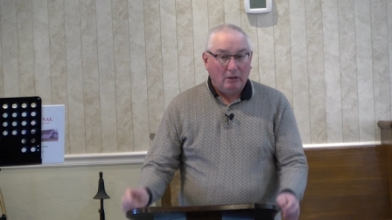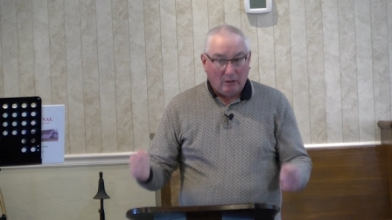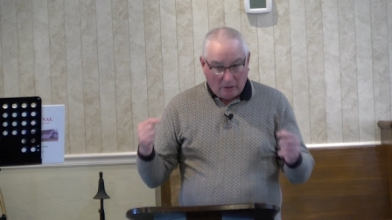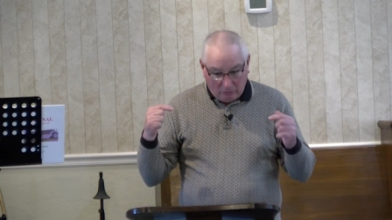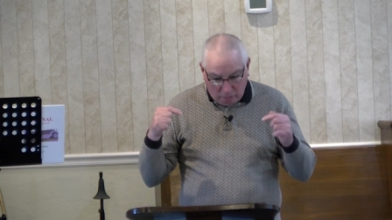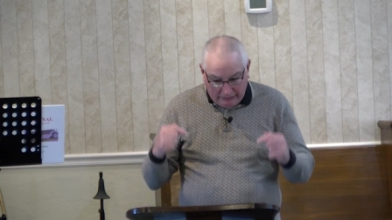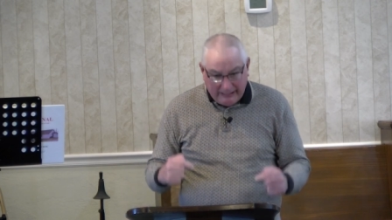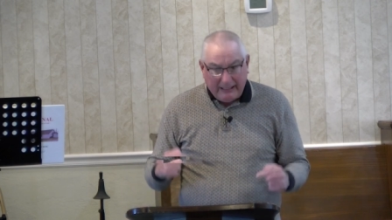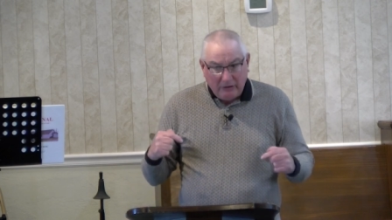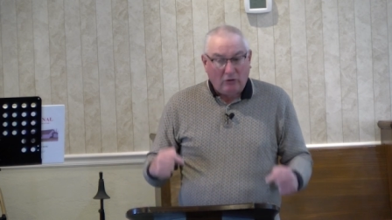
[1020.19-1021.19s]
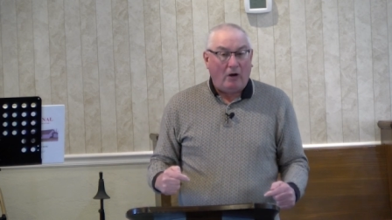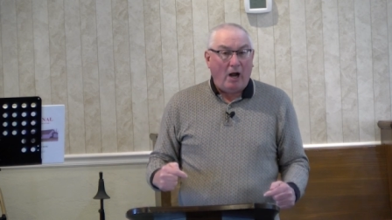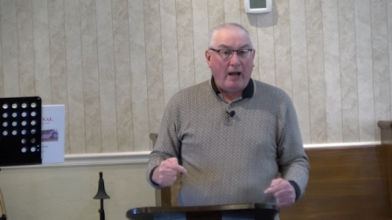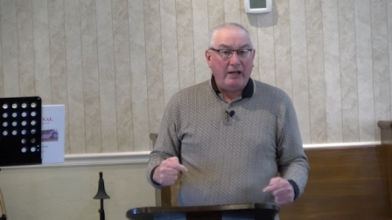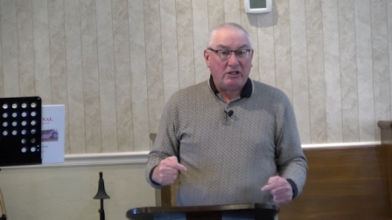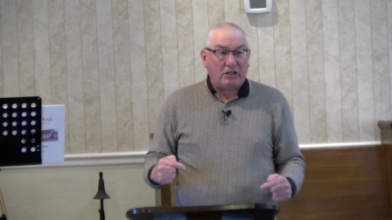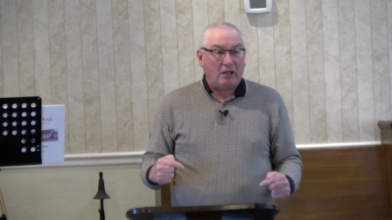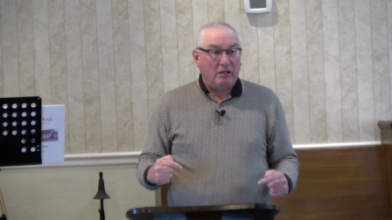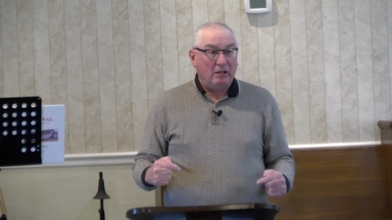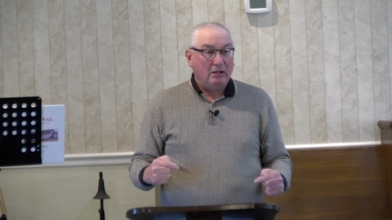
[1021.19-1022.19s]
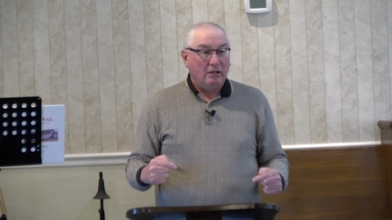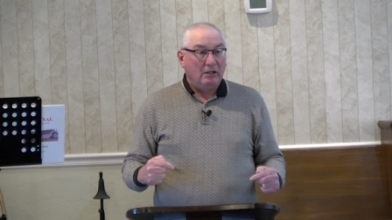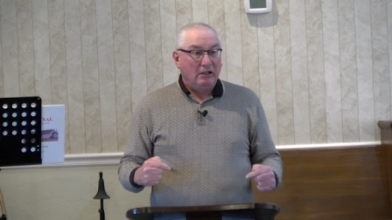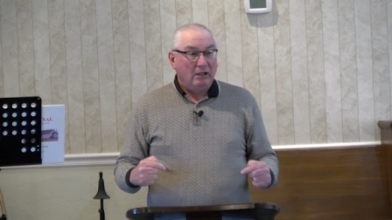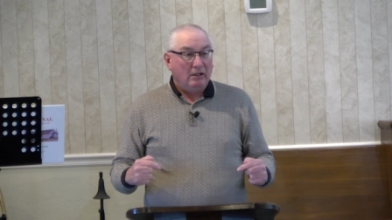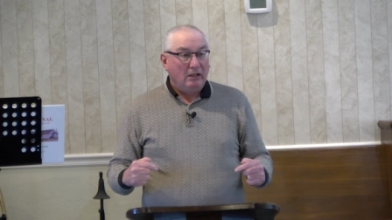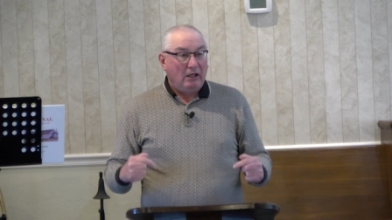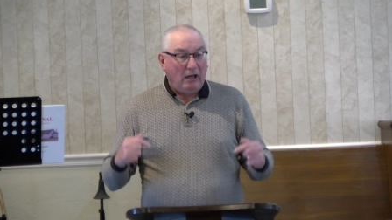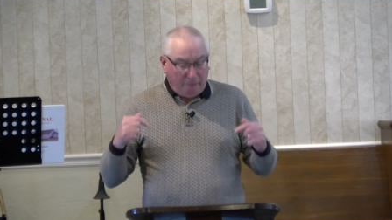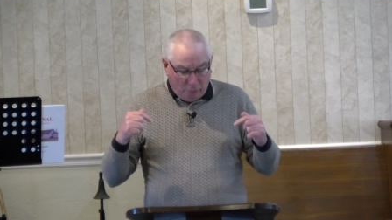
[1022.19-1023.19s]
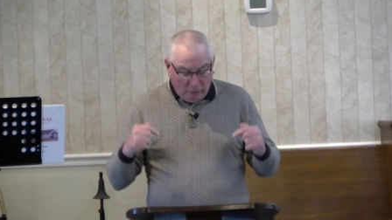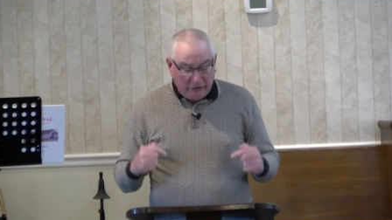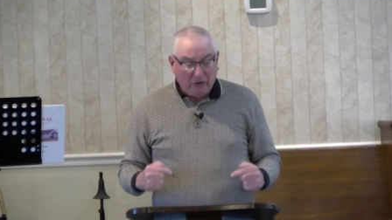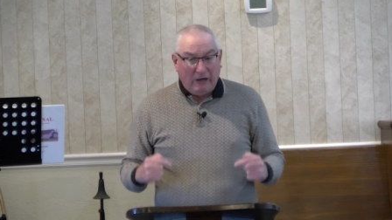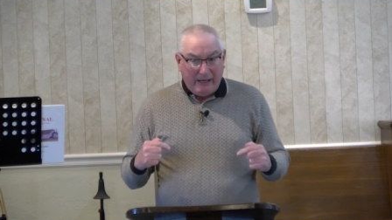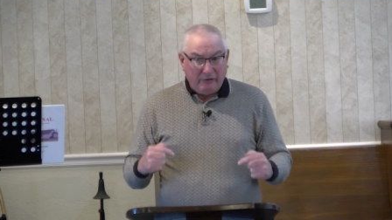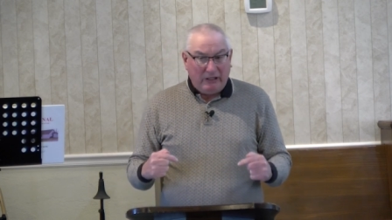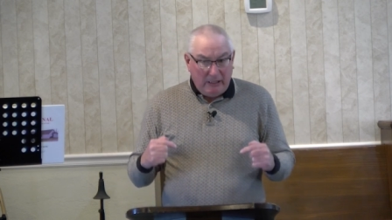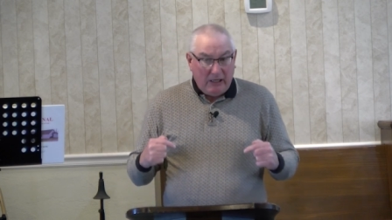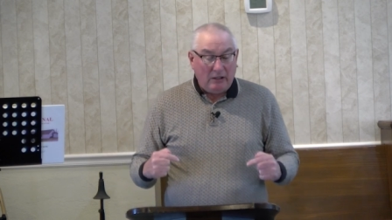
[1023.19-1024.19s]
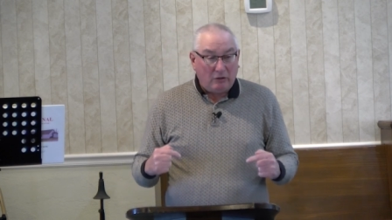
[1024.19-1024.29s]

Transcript: Are we in Christ? If we're grounded in